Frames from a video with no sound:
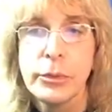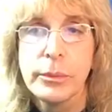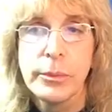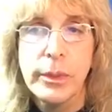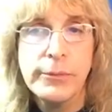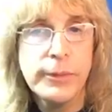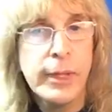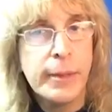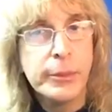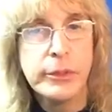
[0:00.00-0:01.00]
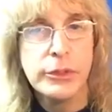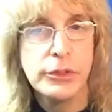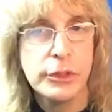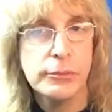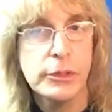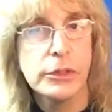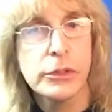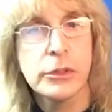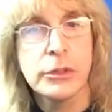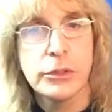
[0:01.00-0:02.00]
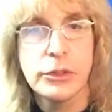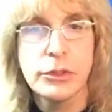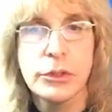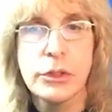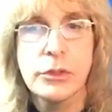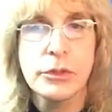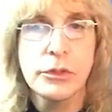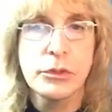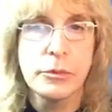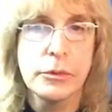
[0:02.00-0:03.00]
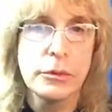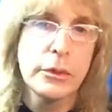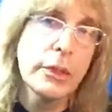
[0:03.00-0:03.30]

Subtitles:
what a phenomenal discovery to learn that your genes can